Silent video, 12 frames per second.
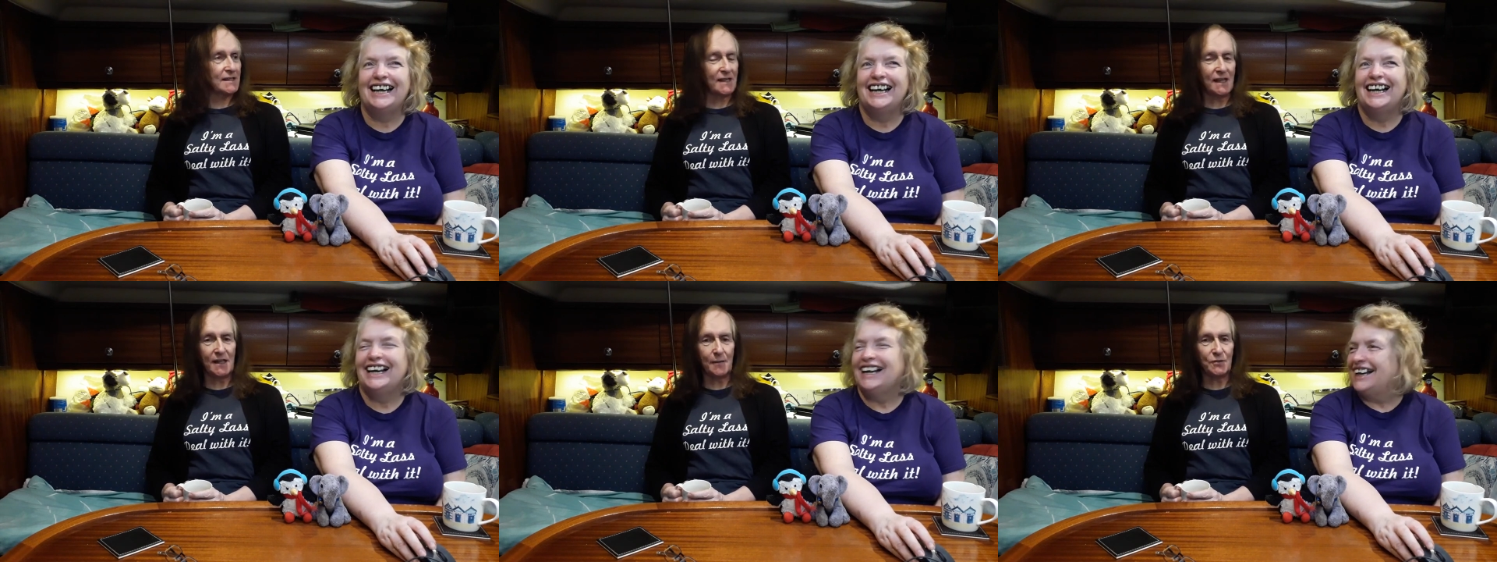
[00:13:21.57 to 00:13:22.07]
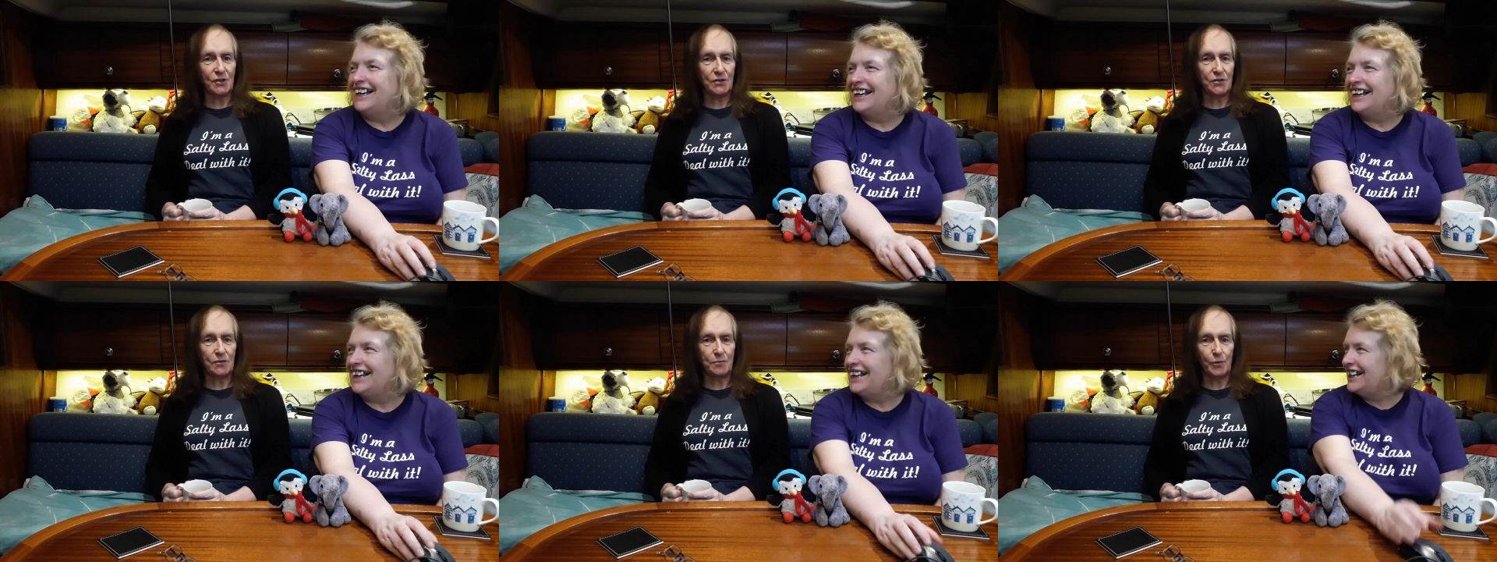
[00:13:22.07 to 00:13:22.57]
Speaker 1: and then they
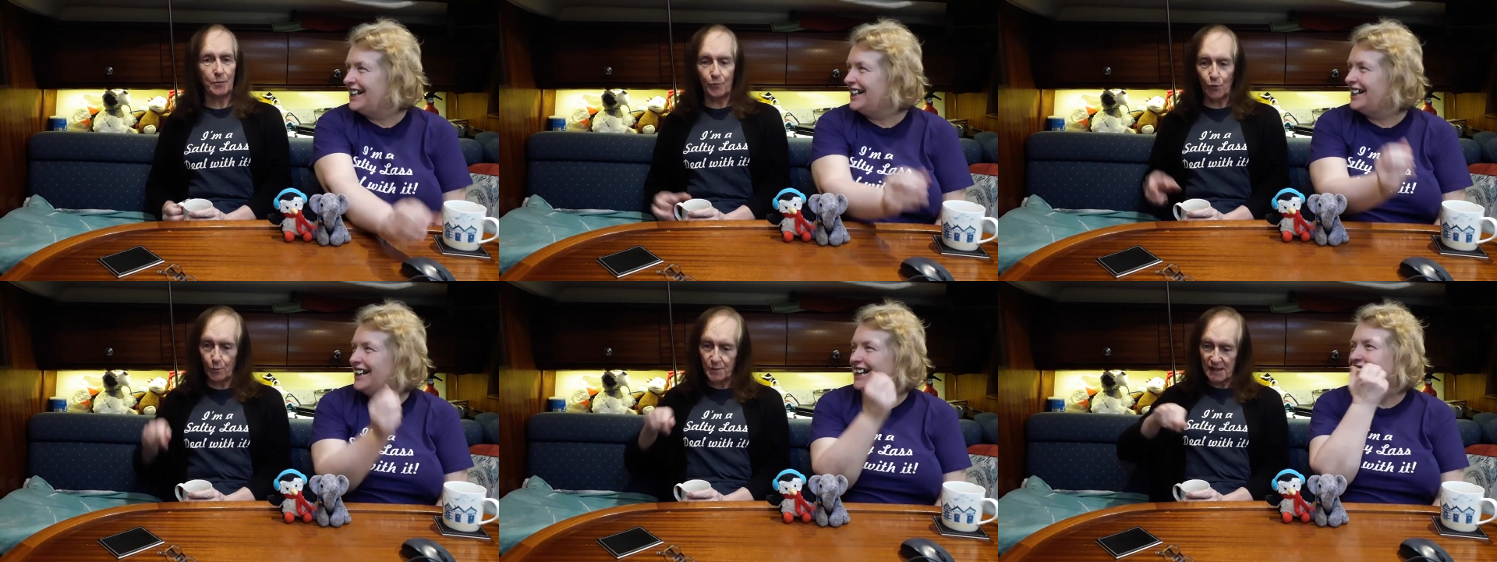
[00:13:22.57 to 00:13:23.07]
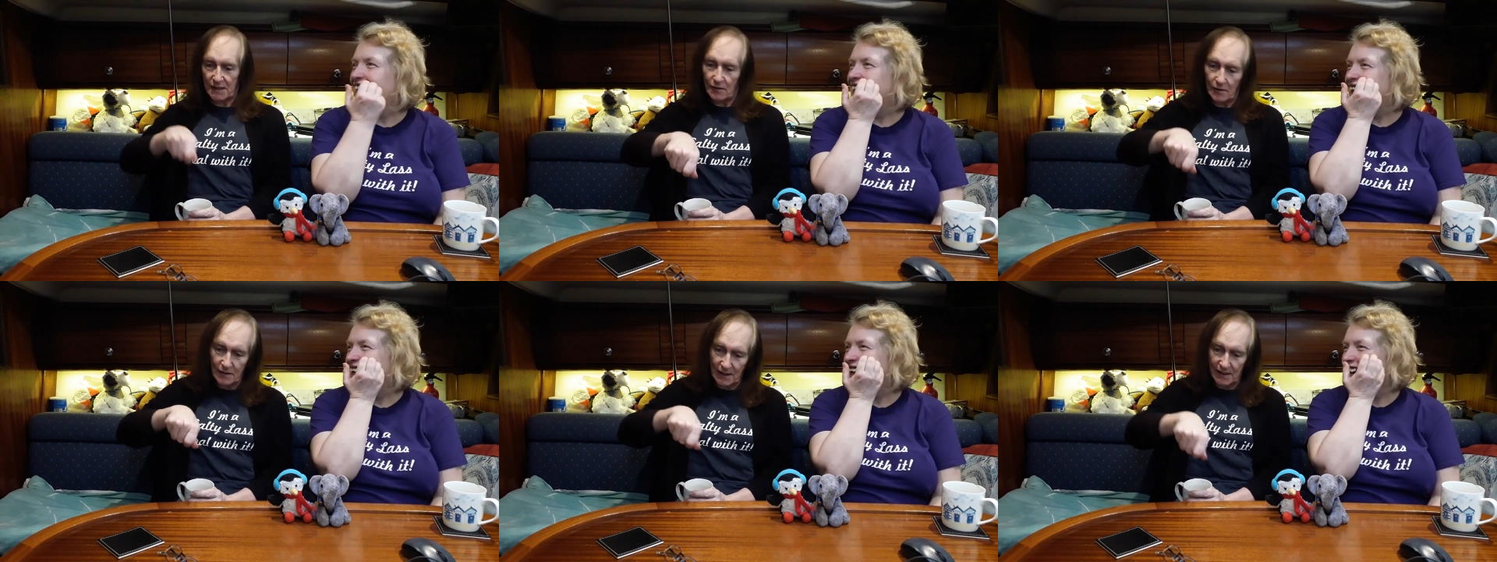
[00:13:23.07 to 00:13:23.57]
abduct you and put probes into
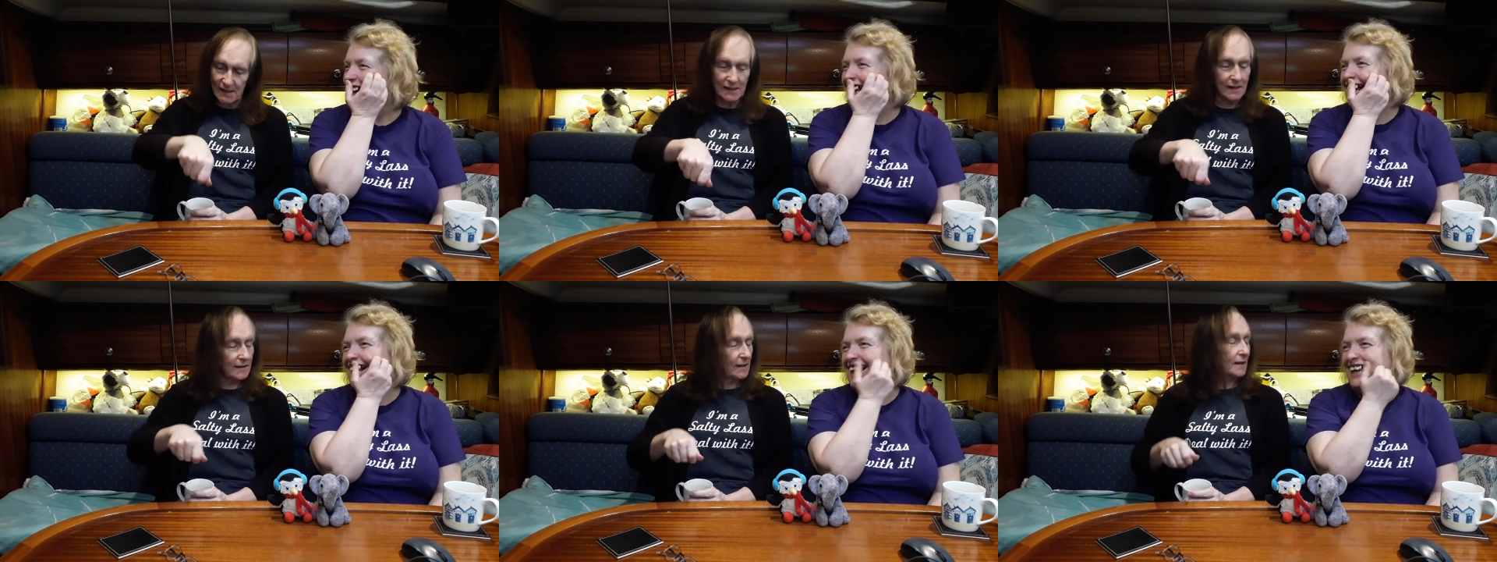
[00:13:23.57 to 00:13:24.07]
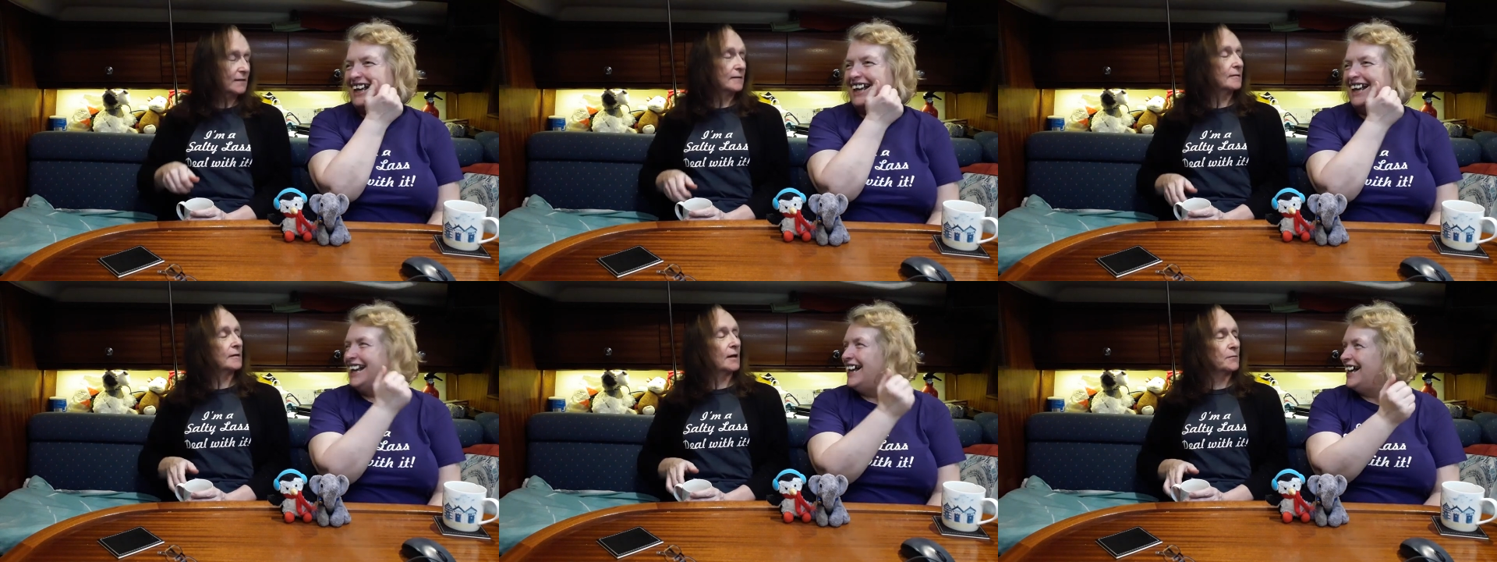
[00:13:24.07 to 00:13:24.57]
you and things like that.
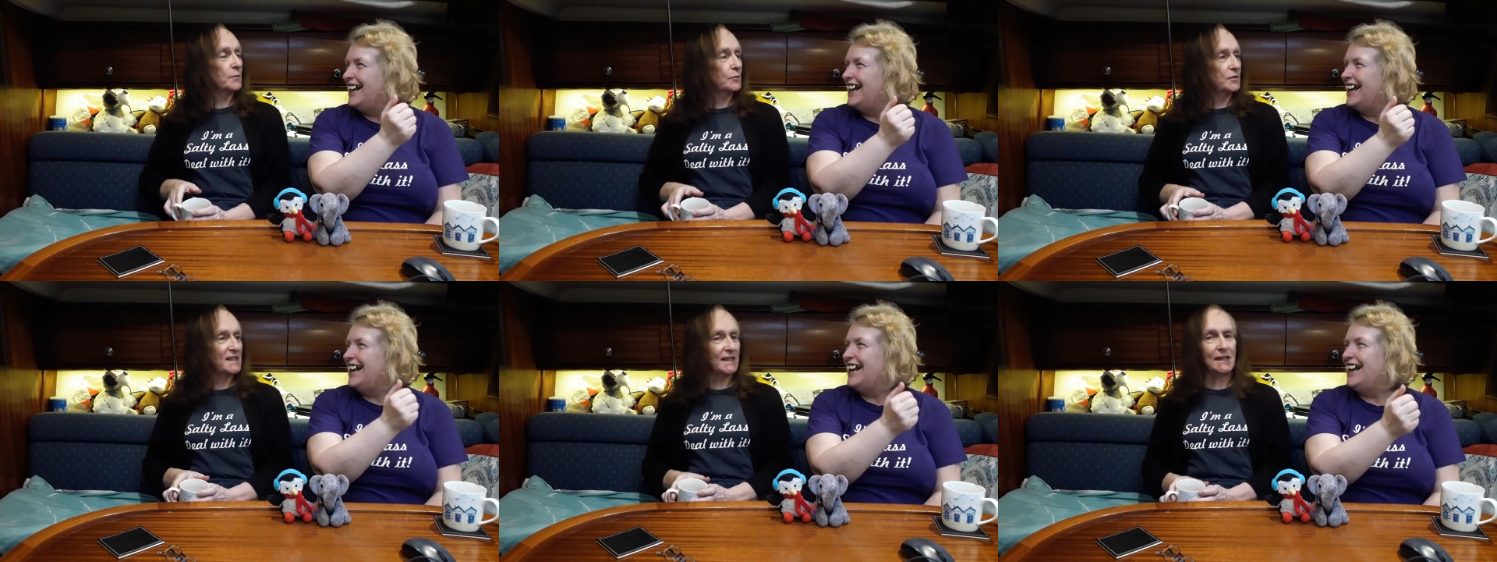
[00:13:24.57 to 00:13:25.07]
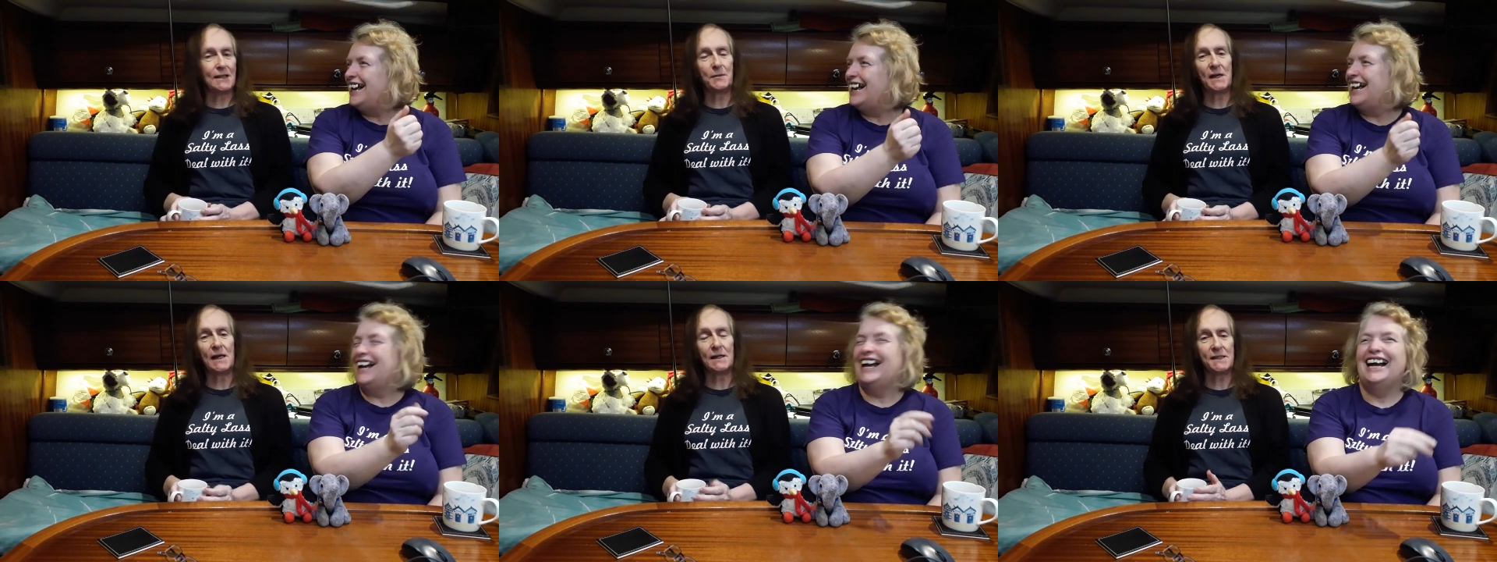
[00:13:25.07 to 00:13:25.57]
They come from the
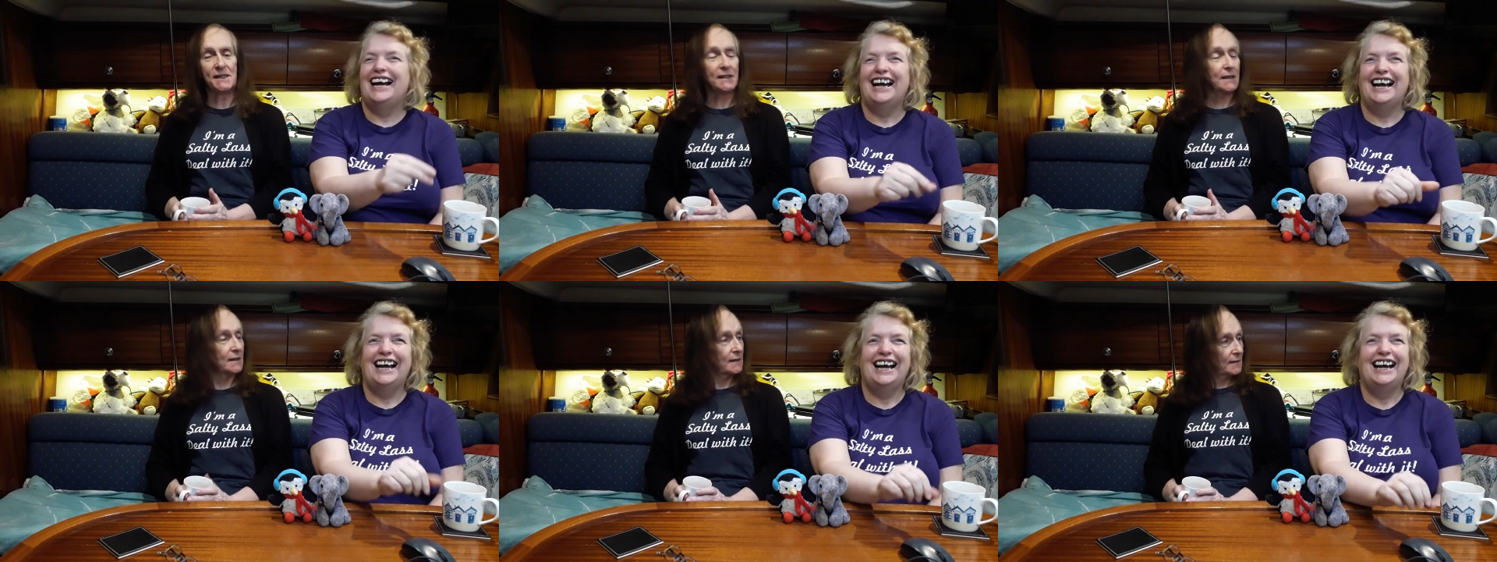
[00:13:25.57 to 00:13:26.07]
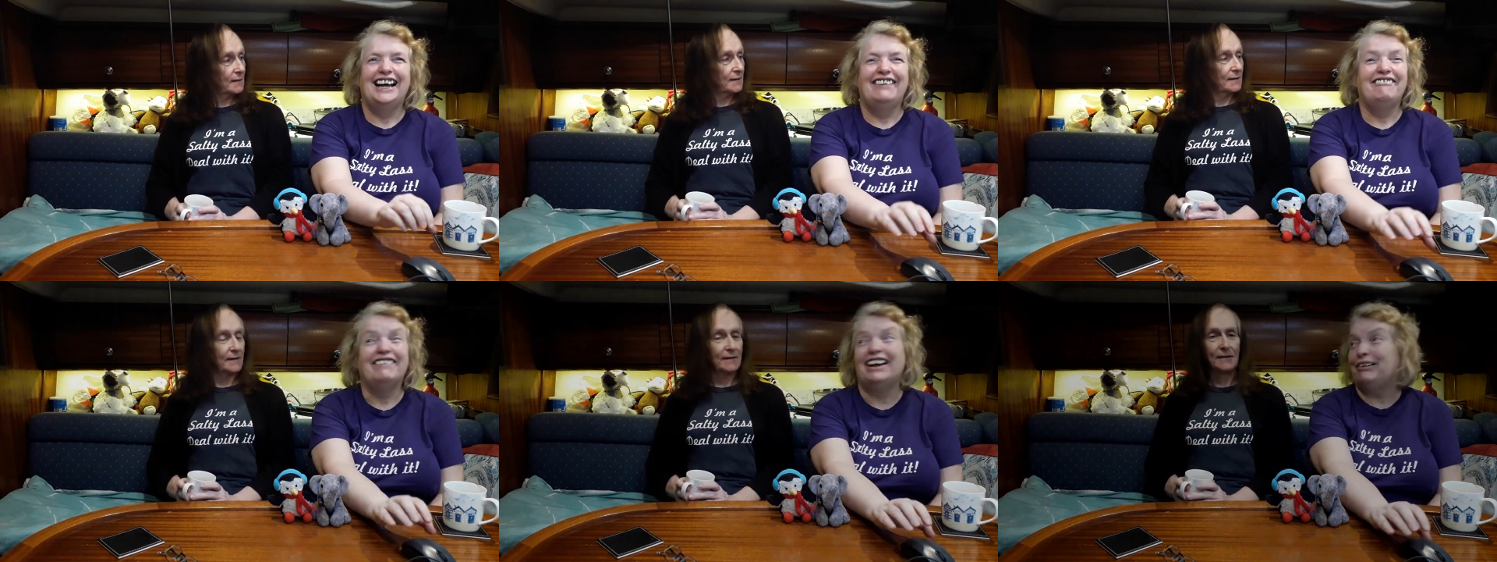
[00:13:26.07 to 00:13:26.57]
Reticulum galaxy.
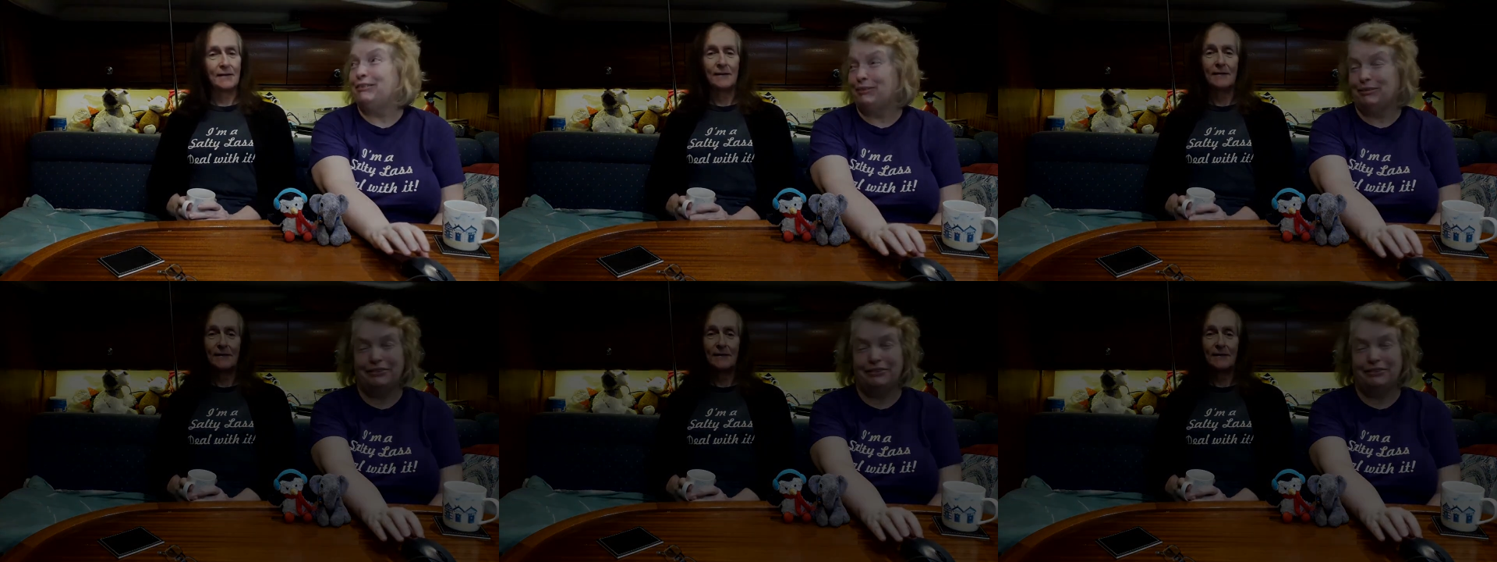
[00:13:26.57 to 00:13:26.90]
Fair enough,